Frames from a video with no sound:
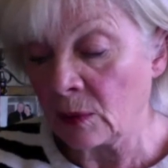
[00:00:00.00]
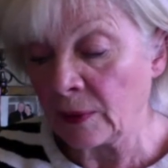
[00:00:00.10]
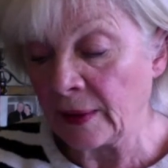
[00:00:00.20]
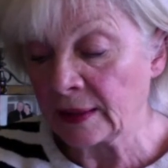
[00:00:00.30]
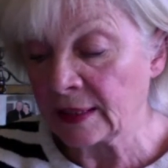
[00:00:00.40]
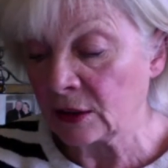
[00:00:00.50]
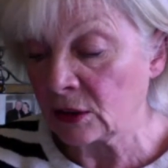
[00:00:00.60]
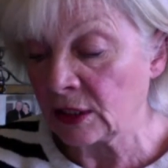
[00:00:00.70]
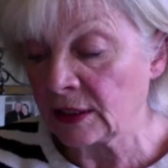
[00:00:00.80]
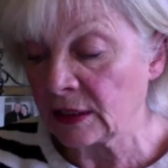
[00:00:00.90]
when they said or
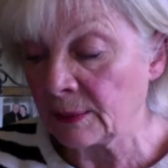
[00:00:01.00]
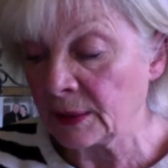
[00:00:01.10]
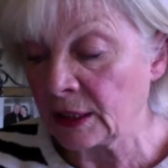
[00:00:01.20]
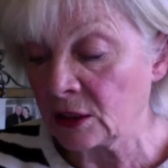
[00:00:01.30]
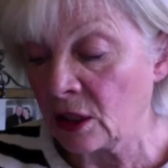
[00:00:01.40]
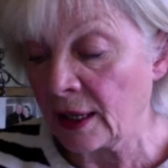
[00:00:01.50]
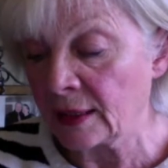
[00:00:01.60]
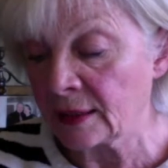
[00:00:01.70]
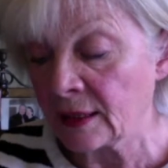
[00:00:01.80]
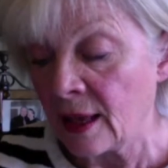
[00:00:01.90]
did something
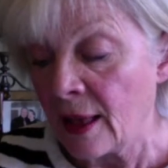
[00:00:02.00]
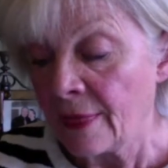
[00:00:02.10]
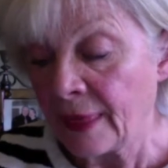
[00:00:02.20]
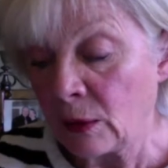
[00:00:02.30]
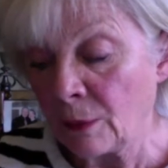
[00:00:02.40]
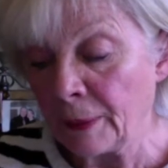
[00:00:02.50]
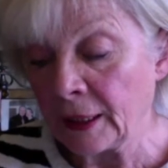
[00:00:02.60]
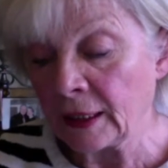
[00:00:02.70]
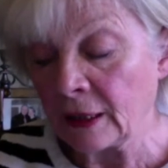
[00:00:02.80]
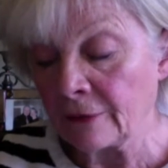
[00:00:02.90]
nice, they will pick
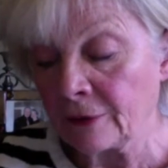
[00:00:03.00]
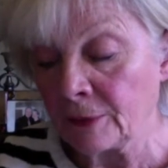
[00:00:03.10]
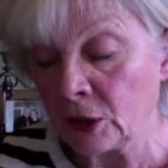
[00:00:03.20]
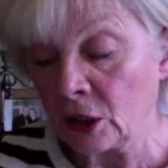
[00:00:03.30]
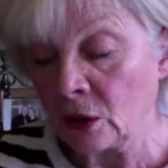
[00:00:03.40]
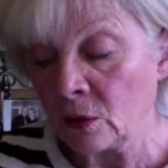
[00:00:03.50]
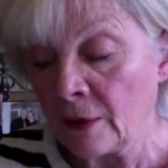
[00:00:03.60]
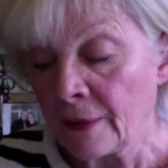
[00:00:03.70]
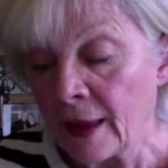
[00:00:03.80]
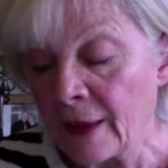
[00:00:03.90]
it up from you,
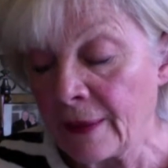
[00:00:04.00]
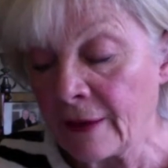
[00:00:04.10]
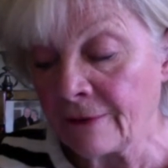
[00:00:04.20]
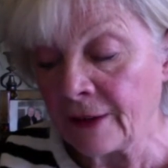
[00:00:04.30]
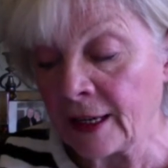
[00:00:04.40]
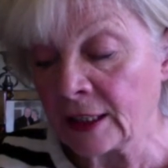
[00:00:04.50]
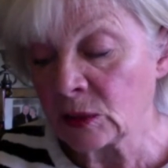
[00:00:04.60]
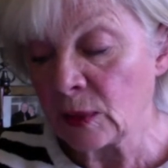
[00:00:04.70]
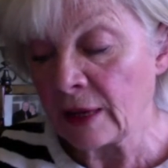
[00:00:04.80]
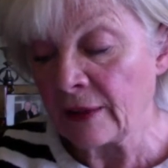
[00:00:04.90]
and their feelings
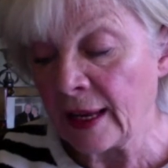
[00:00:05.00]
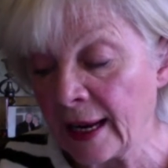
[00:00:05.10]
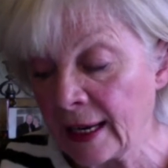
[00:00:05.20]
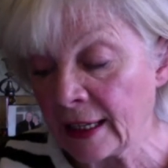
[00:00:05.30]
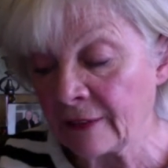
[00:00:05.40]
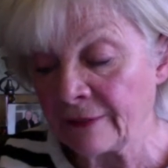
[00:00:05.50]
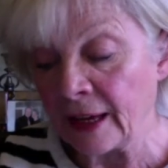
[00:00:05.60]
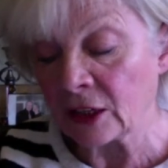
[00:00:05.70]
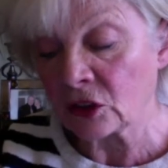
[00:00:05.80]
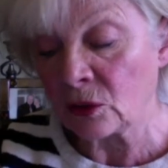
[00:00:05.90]
will have a healing
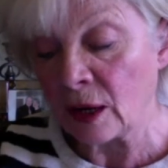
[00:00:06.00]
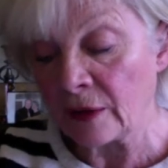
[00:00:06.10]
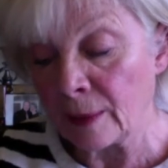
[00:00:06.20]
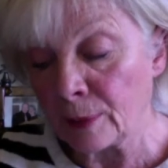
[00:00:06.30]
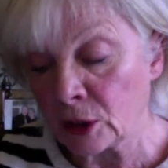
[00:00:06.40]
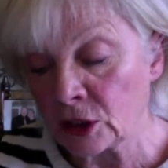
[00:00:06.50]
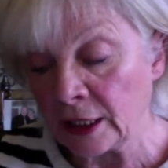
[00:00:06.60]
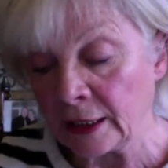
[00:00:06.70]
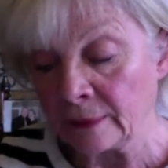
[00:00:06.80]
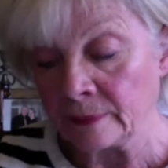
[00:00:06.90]
effect throughout their
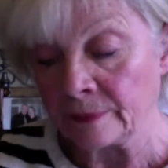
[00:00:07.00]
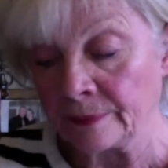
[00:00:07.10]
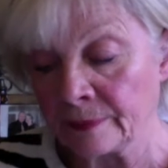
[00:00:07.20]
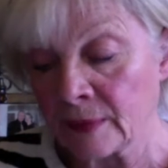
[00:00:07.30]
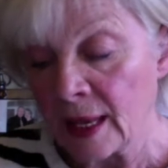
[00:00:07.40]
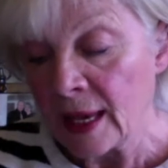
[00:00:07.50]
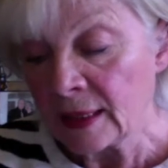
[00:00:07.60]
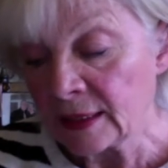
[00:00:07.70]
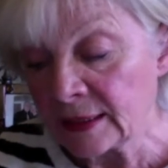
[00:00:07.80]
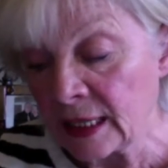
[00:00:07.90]
body. The
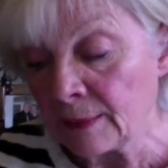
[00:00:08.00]
same